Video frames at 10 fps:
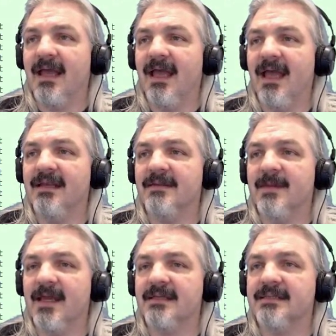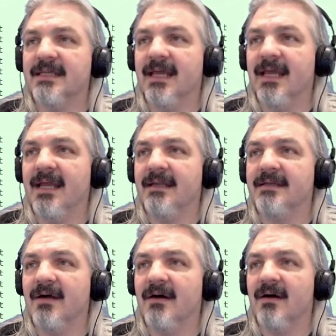added that,
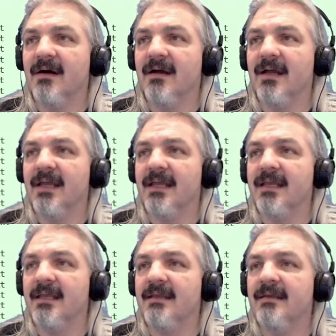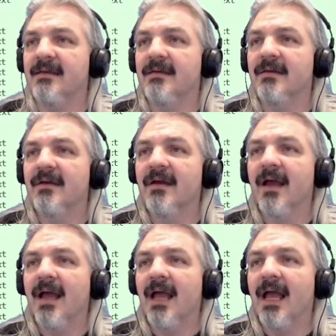and I
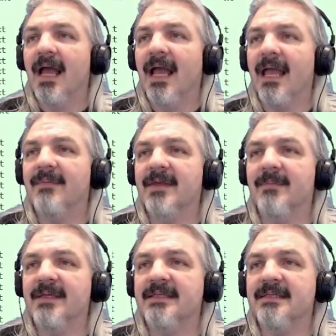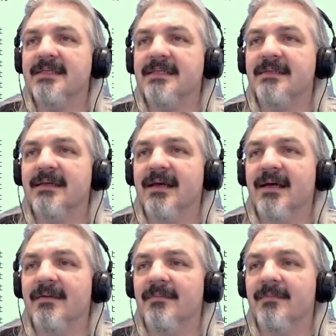have committed,
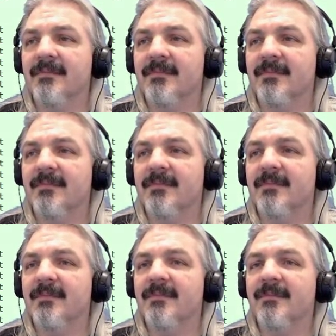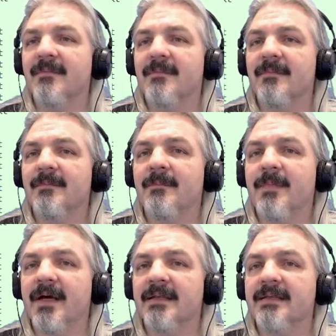and
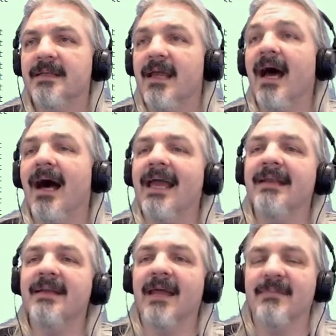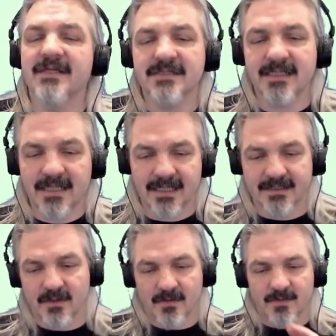because I clicked on